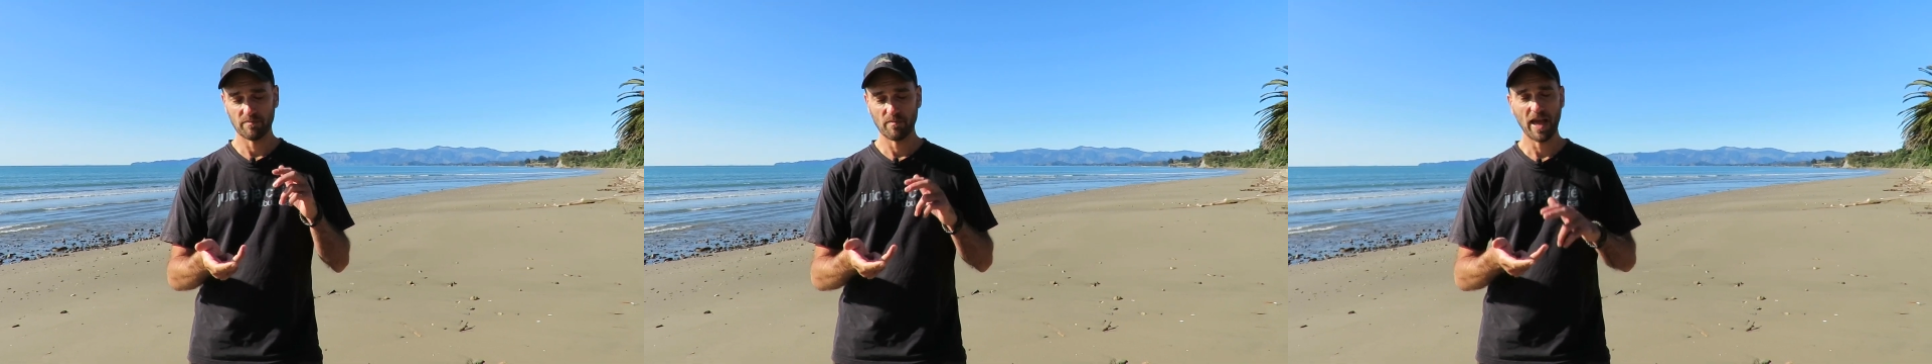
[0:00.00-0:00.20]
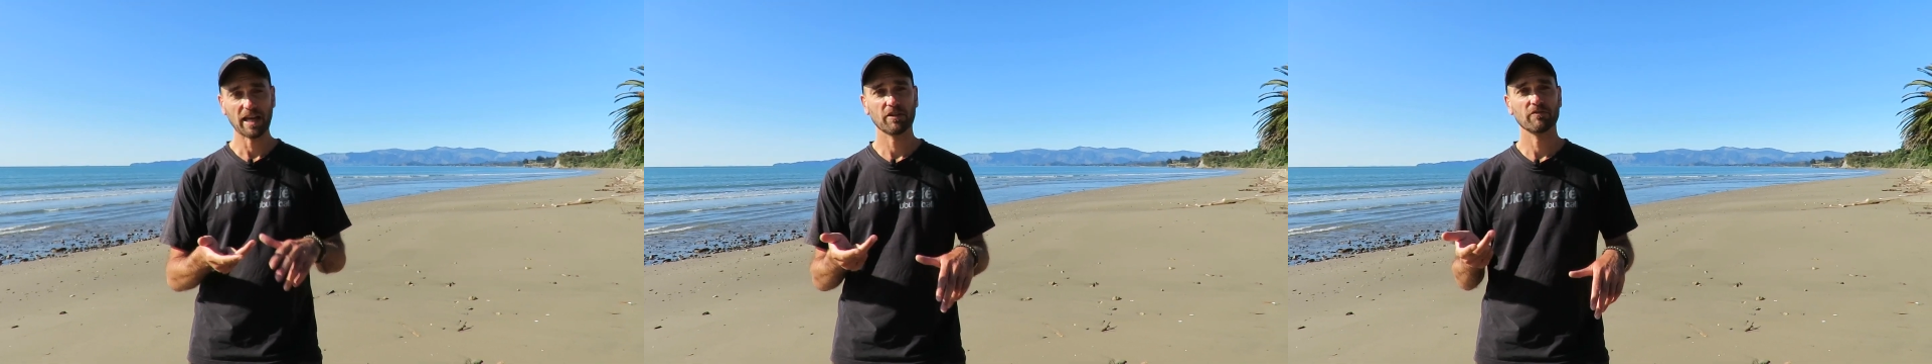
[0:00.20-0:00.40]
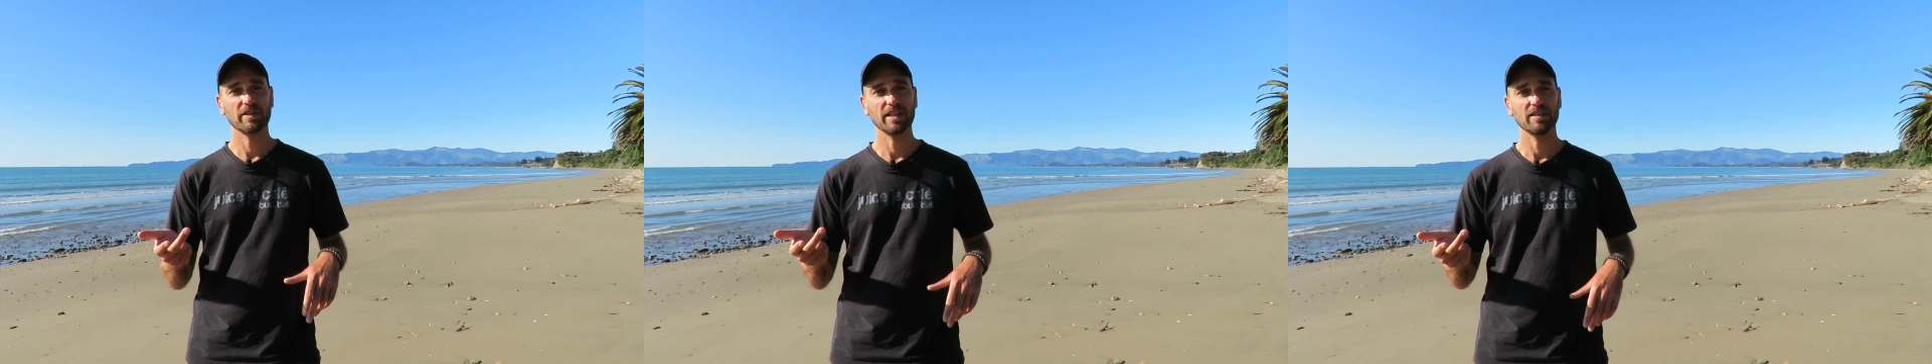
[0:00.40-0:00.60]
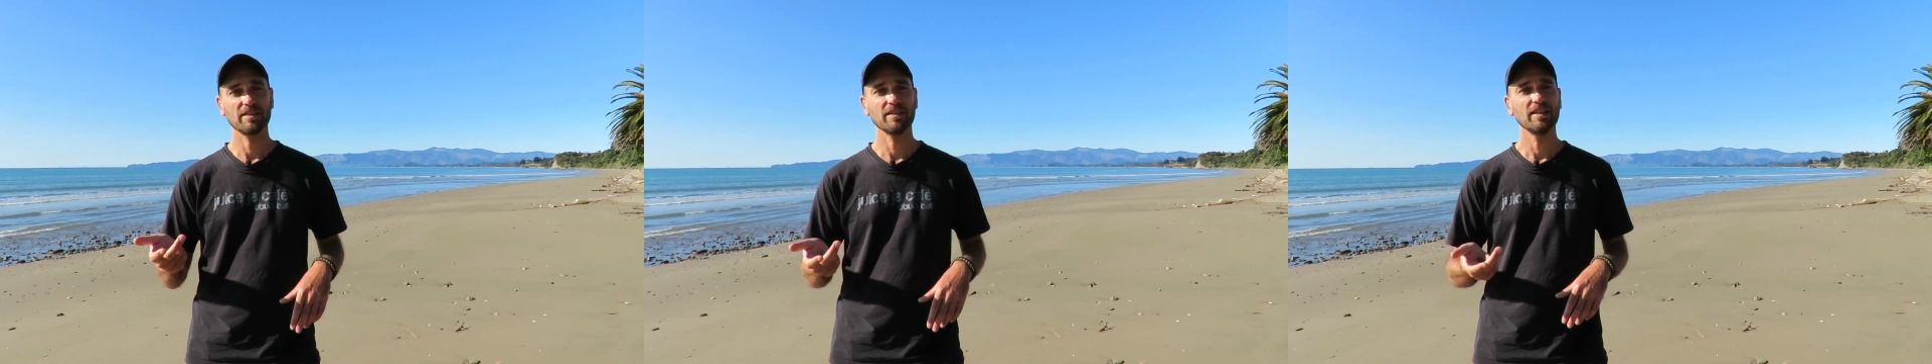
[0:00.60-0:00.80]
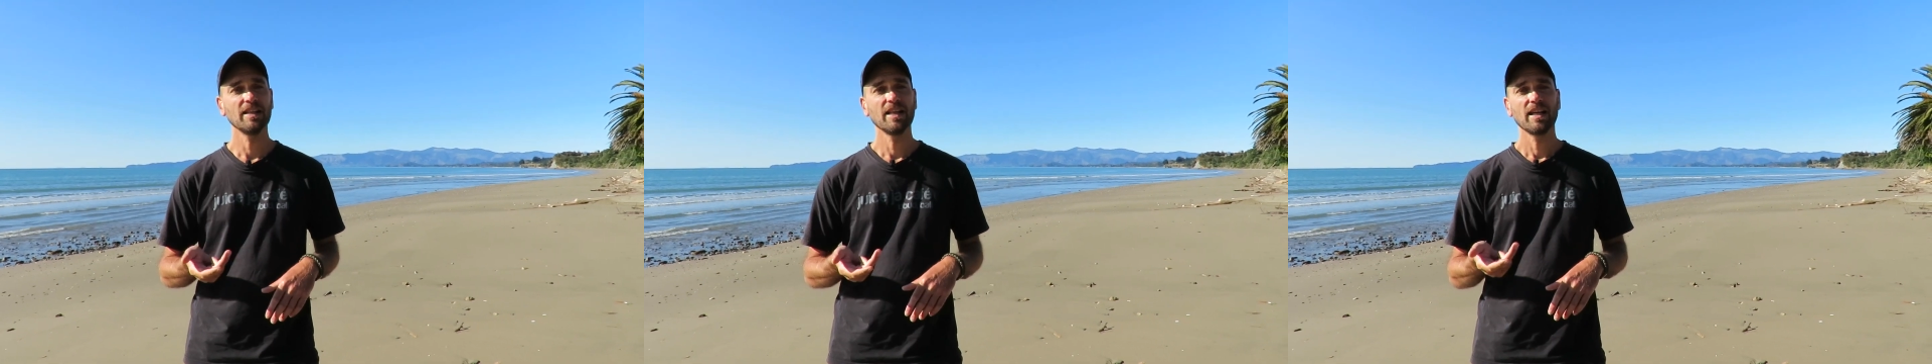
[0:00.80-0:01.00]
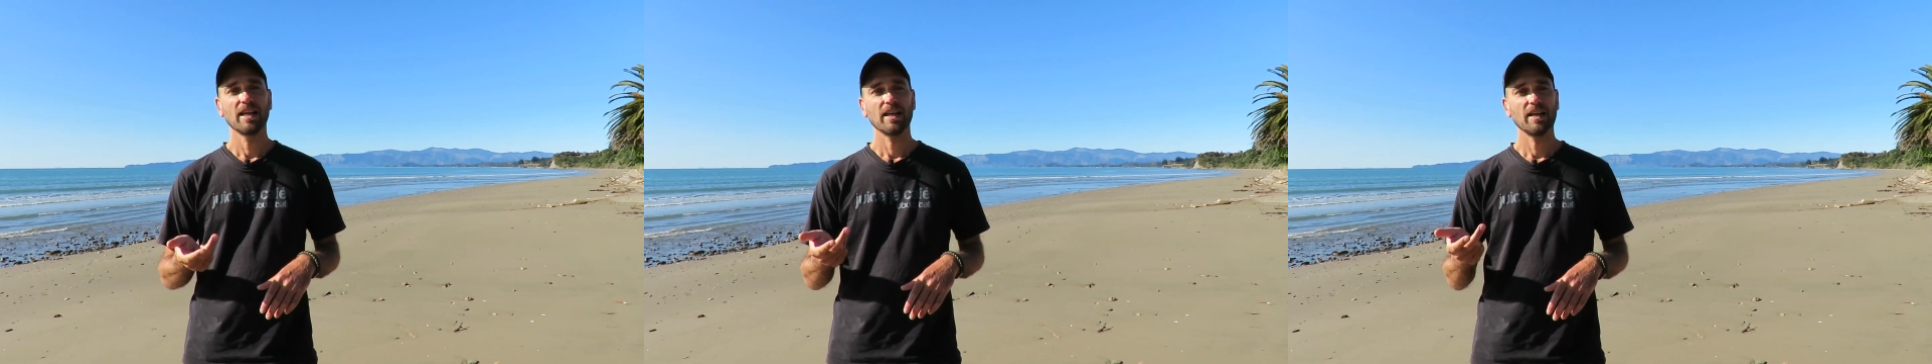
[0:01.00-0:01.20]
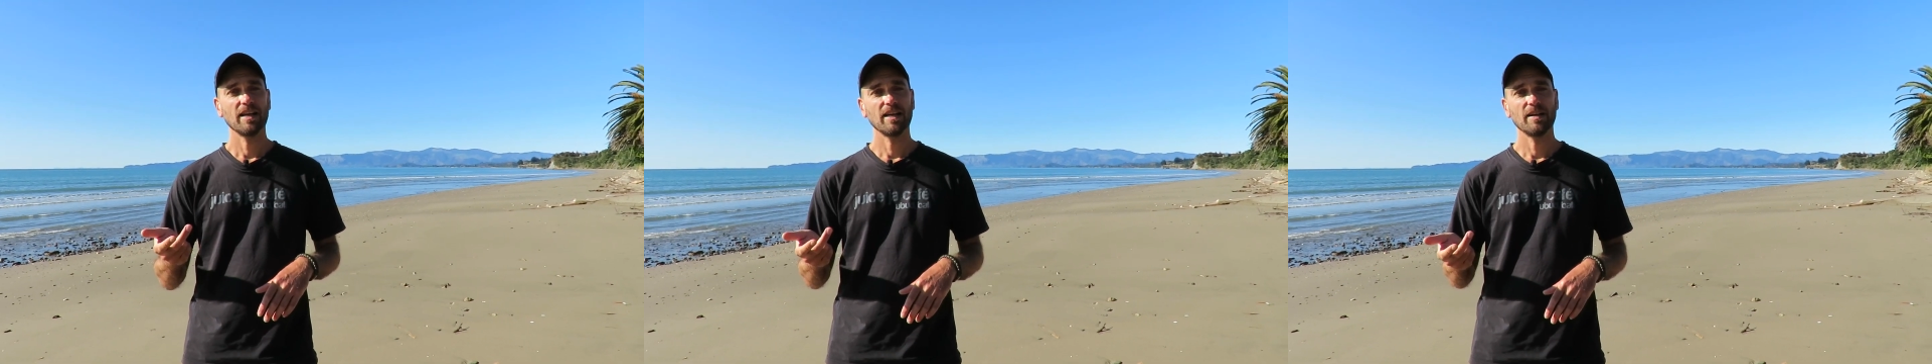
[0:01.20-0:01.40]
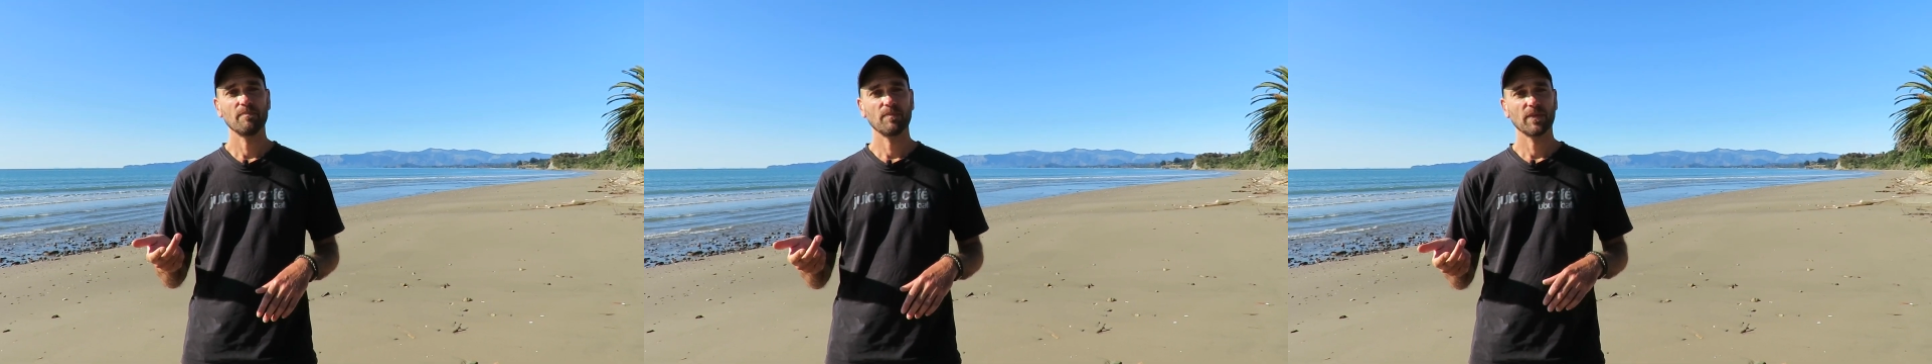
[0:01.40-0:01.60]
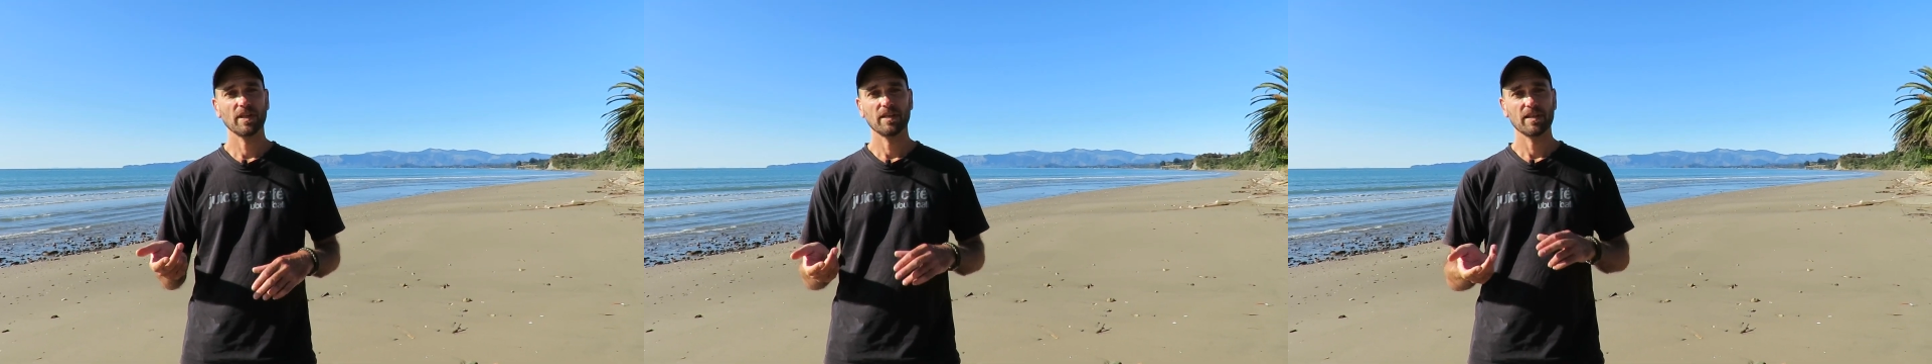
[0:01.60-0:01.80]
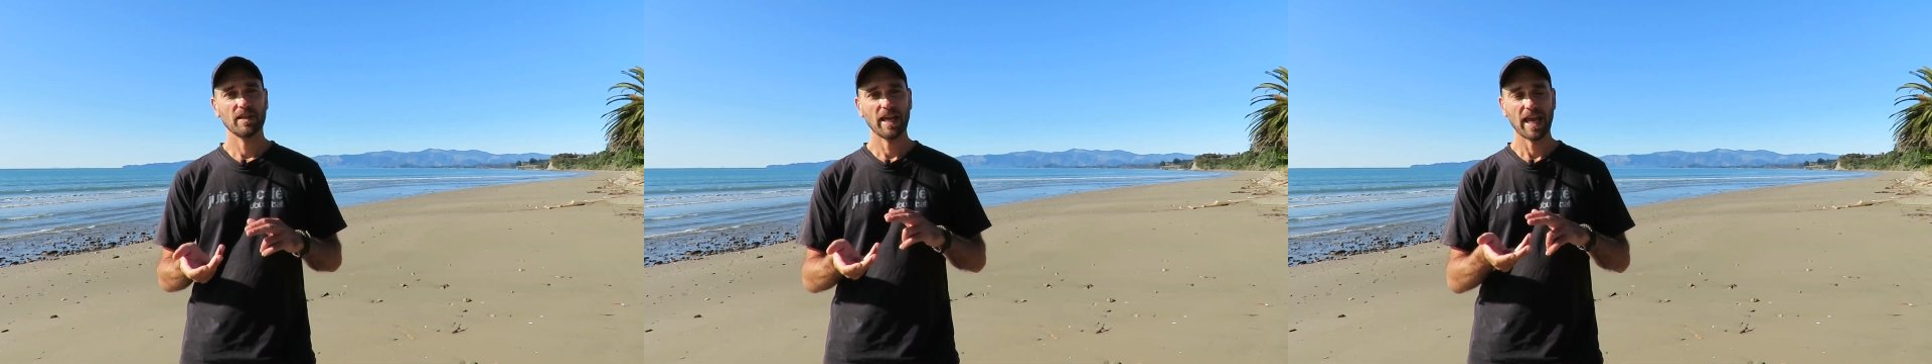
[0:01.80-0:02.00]
a mackerel,
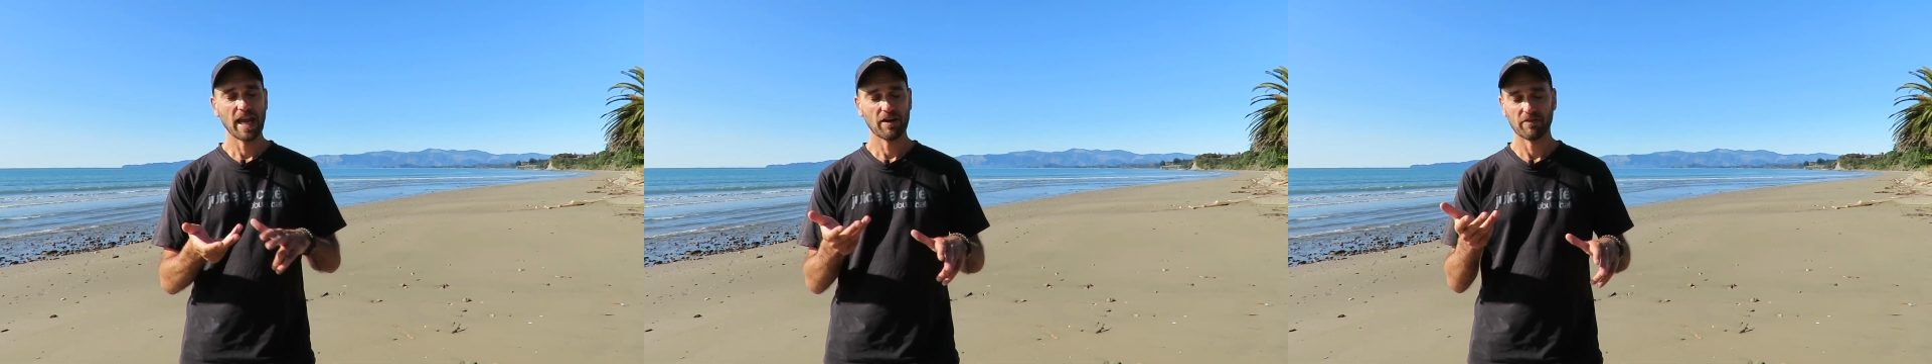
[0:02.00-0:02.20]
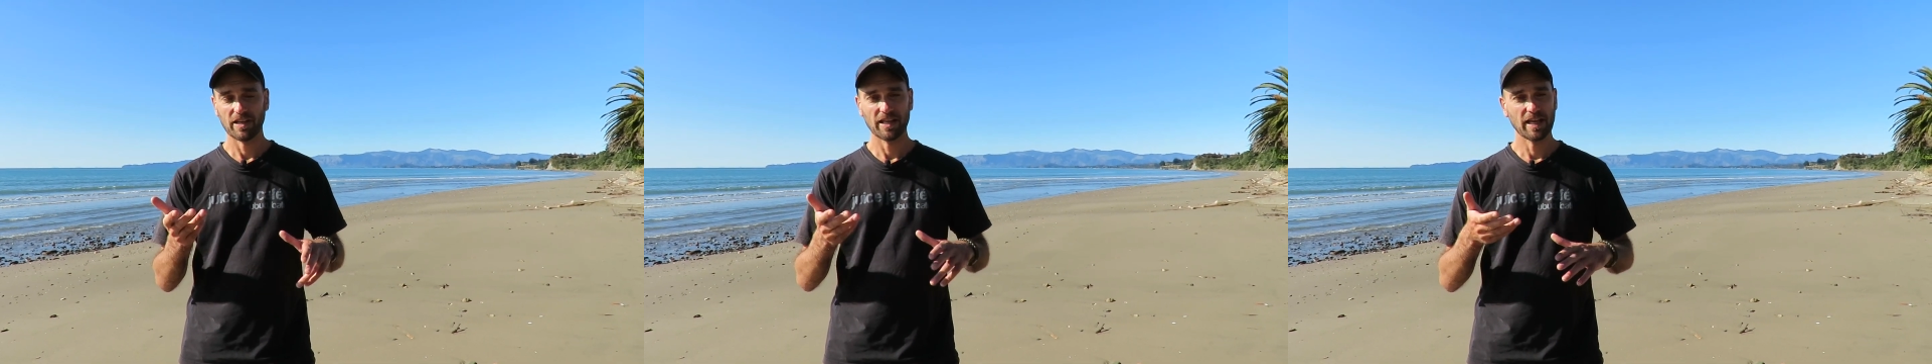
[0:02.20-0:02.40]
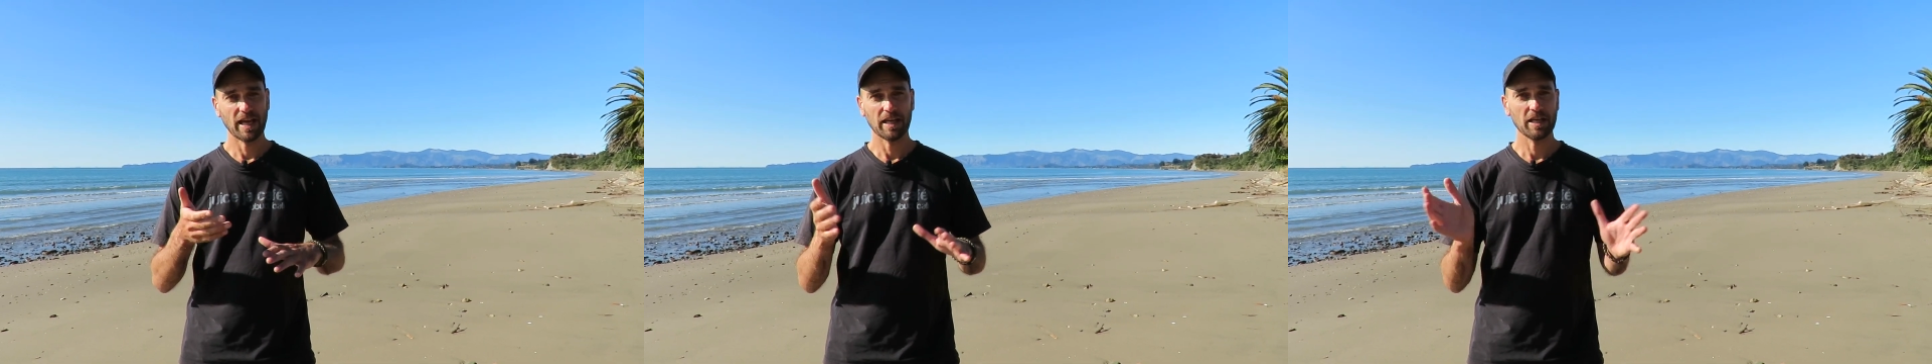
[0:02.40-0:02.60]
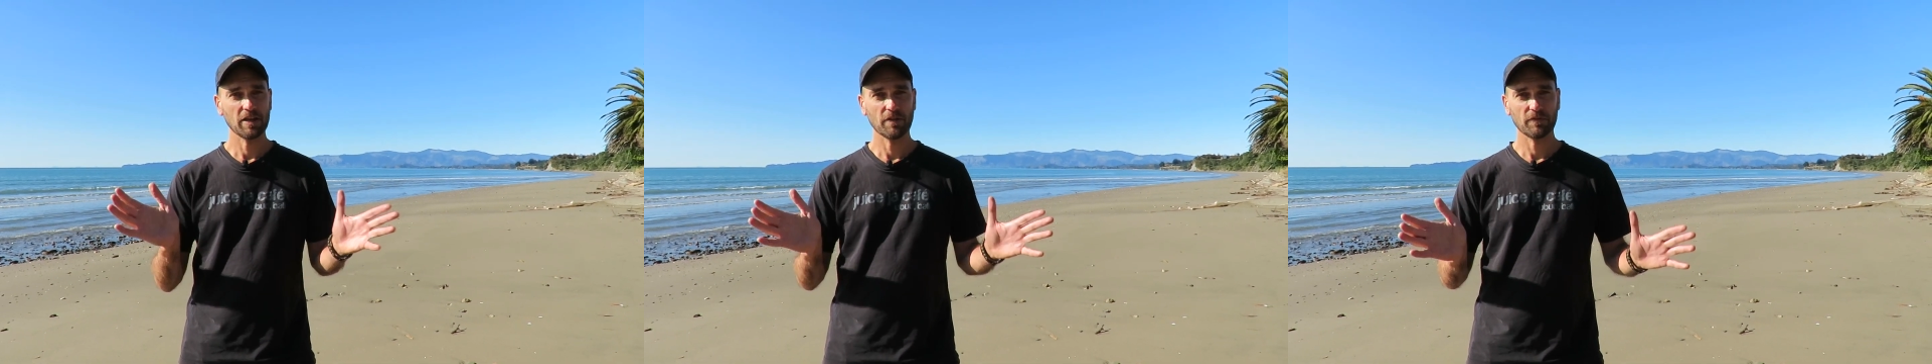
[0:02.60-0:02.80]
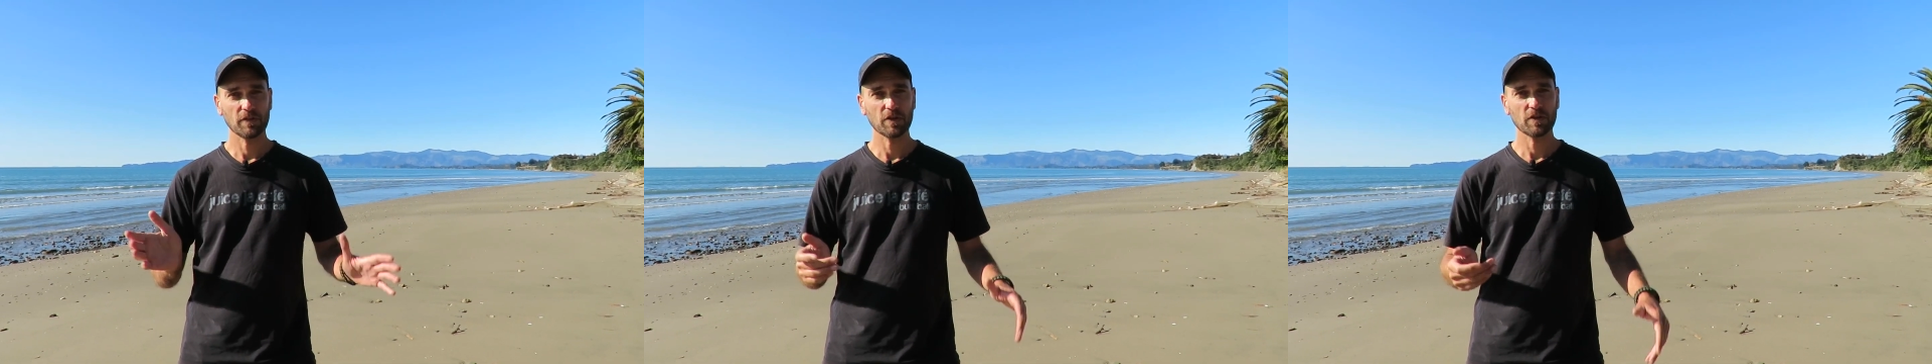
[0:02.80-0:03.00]
herring, any of